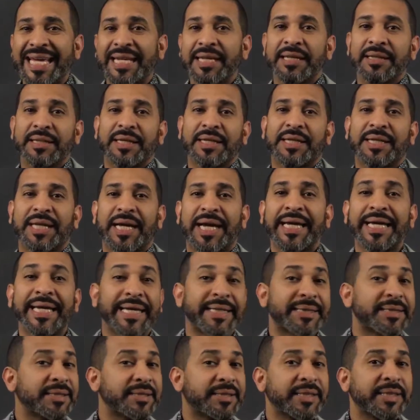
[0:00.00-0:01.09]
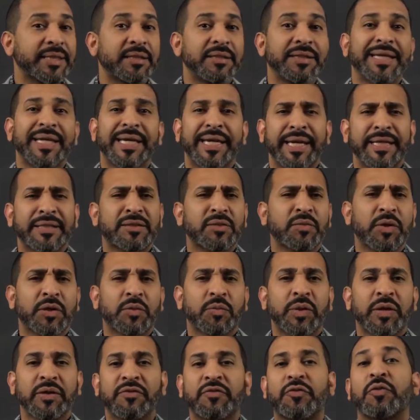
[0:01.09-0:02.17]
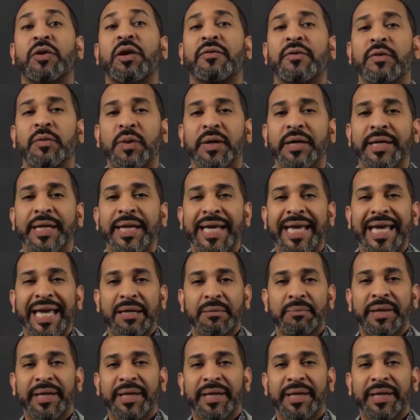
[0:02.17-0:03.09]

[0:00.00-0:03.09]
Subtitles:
and the client gets a deal. It's a win-win for everyone.